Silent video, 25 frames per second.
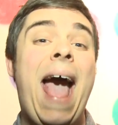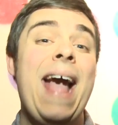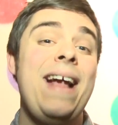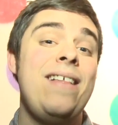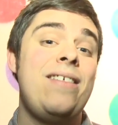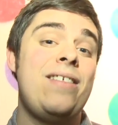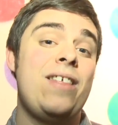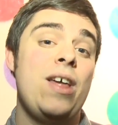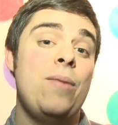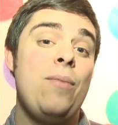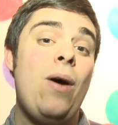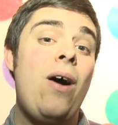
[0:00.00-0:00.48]

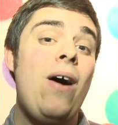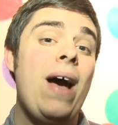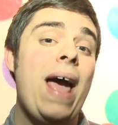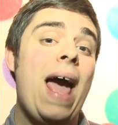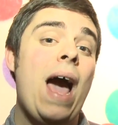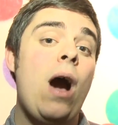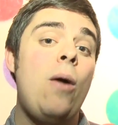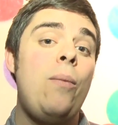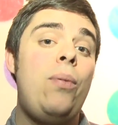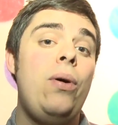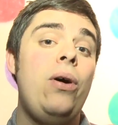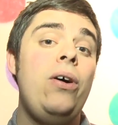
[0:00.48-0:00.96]
HDMI
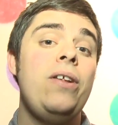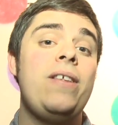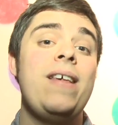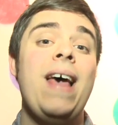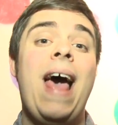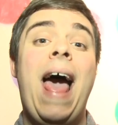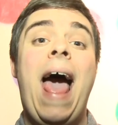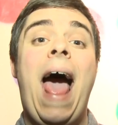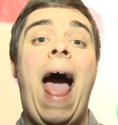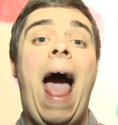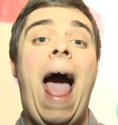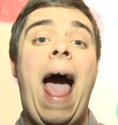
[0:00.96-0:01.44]
output
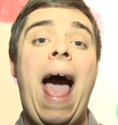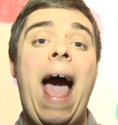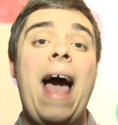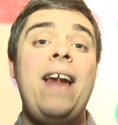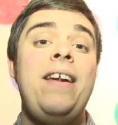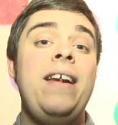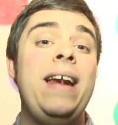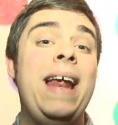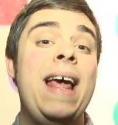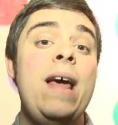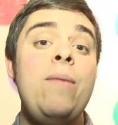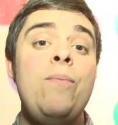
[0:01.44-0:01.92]

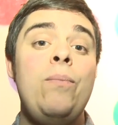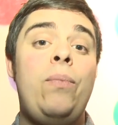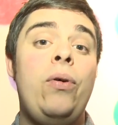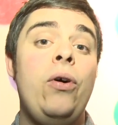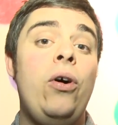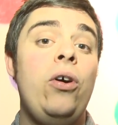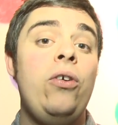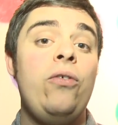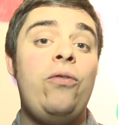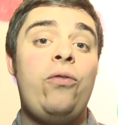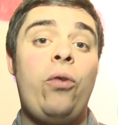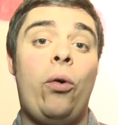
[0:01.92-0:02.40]
and an
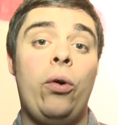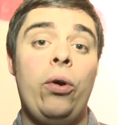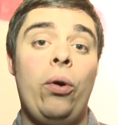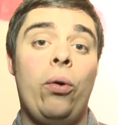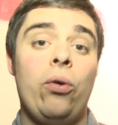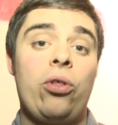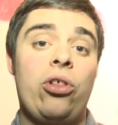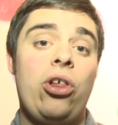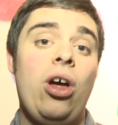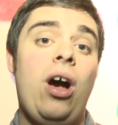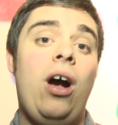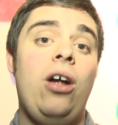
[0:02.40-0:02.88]
input for
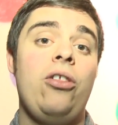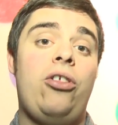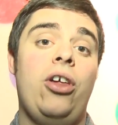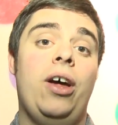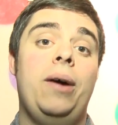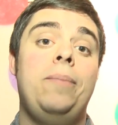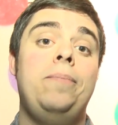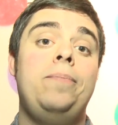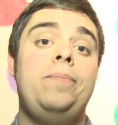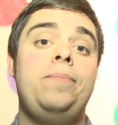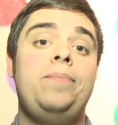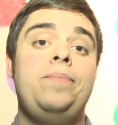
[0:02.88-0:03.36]
your charger.